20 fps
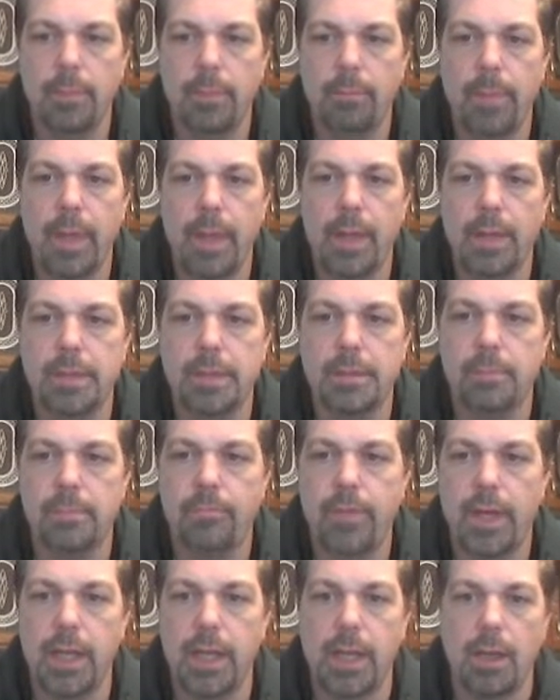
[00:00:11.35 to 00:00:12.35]
embedding
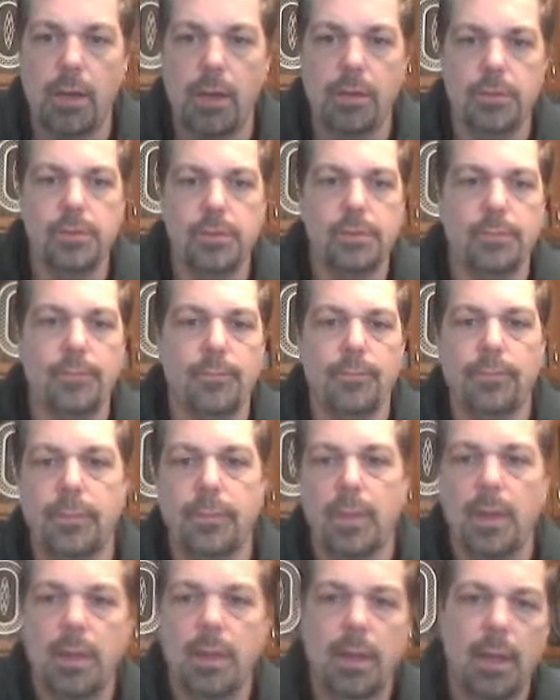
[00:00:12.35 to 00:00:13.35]
some videos,
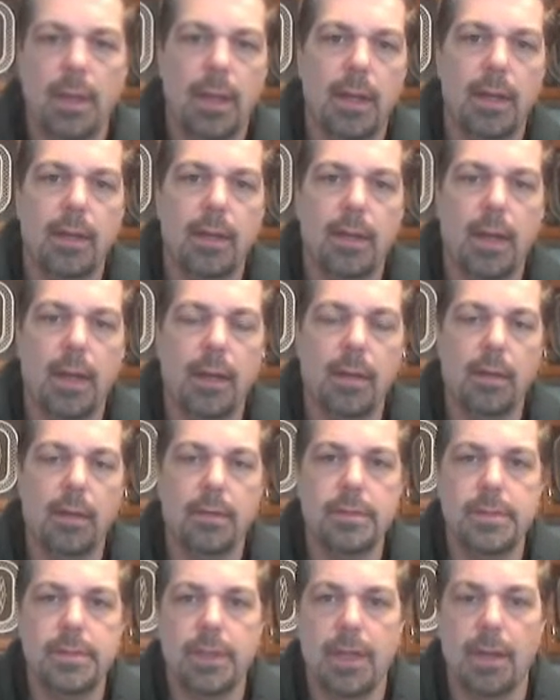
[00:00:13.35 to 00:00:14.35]
and I
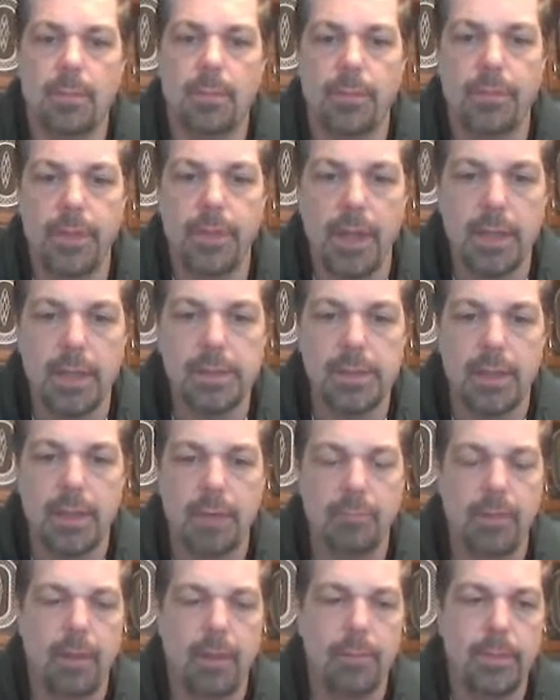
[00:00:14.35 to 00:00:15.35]
noticed a couple things, and
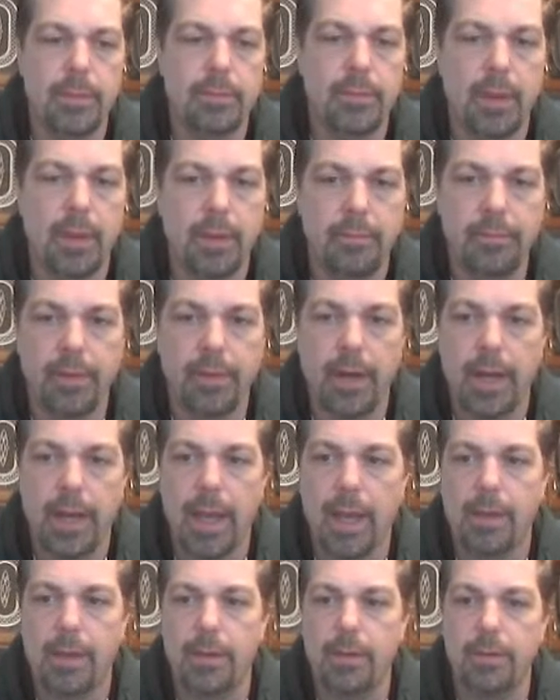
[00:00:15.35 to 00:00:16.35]
I've been trying to figure out
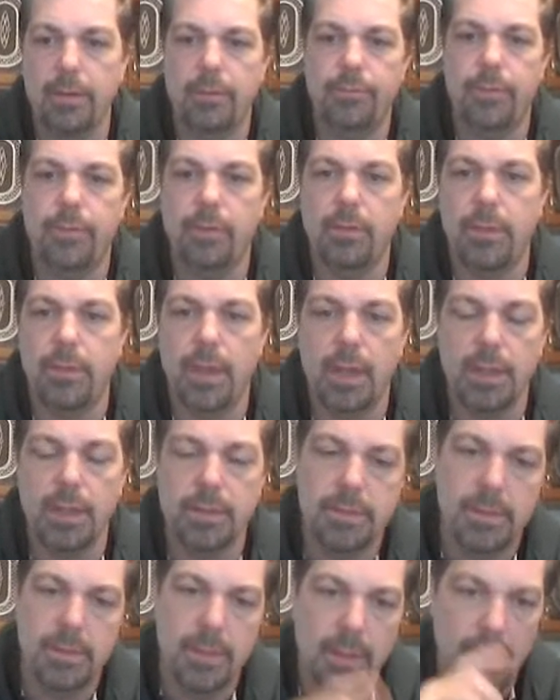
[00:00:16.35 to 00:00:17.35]
how to do a few
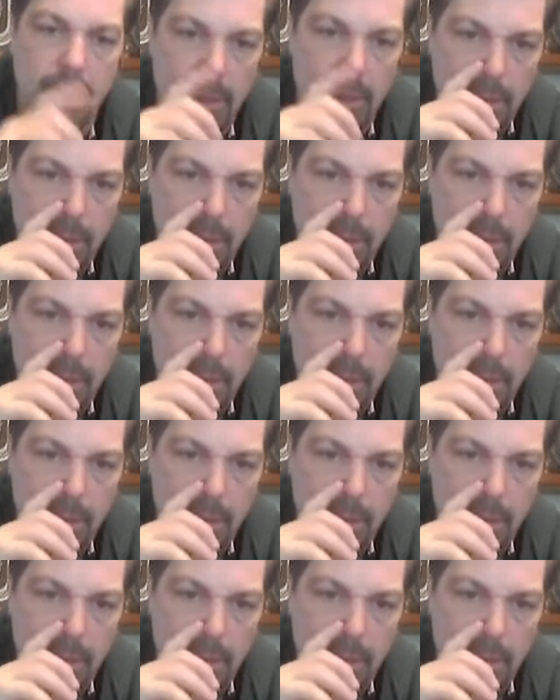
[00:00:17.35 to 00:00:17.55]
things.